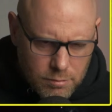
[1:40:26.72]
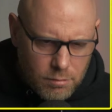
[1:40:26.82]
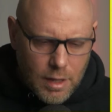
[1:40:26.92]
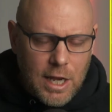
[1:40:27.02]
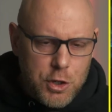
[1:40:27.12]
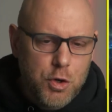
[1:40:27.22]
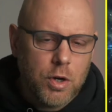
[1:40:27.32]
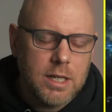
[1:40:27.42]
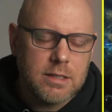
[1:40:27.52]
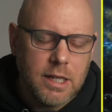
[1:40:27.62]
and
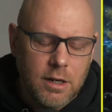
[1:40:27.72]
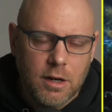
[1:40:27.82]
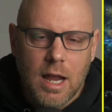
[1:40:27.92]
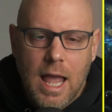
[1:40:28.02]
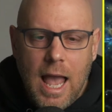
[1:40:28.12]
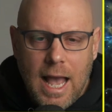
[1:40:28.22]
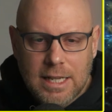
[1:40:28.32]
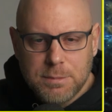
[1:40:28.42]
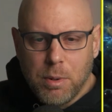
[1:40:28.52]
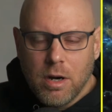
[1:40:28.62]
join us here
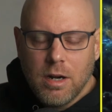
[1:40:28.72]
as part